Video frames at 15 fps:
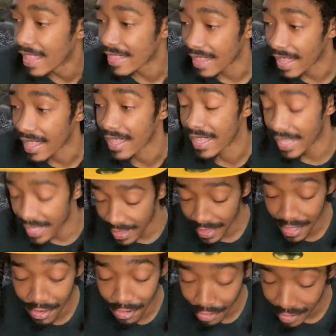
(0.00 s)
Like, he
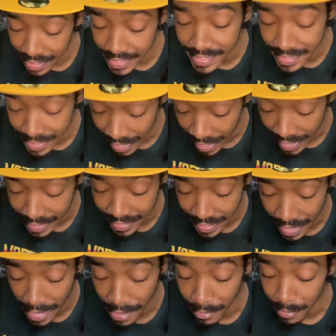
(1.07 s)
literally sat
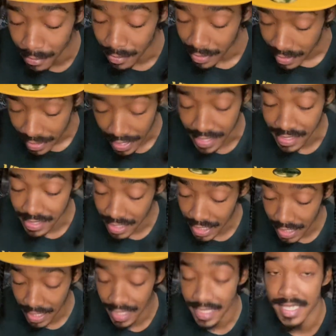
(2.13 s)
down and
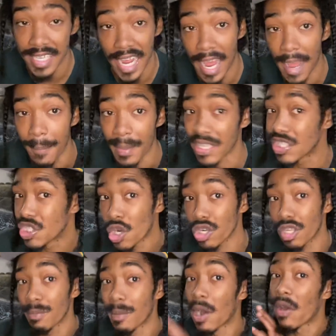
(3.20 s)
took his time and
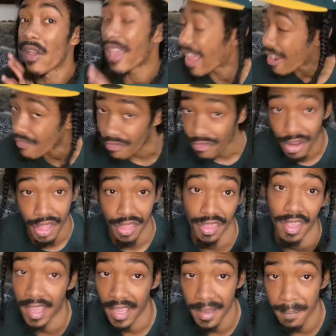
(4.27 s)
talked about
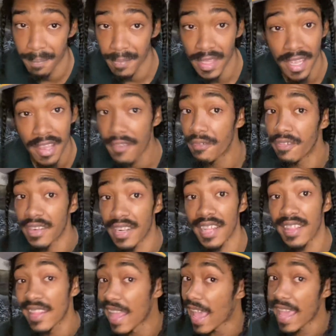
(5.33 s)
everything. For the
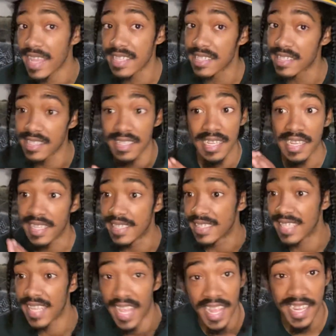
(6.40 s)
last
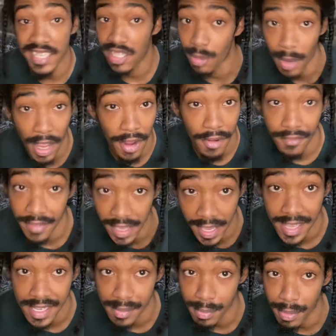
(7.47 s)
10, 12
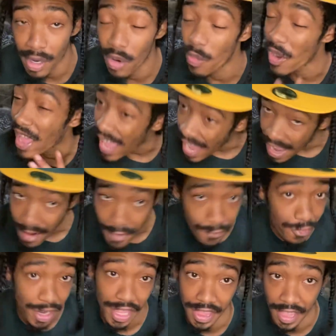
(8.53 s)
years, bro.
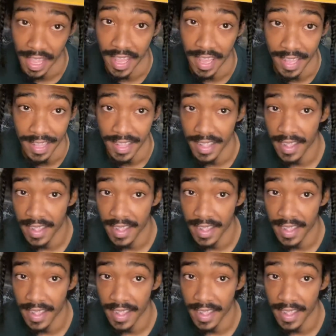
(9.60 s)
Everything.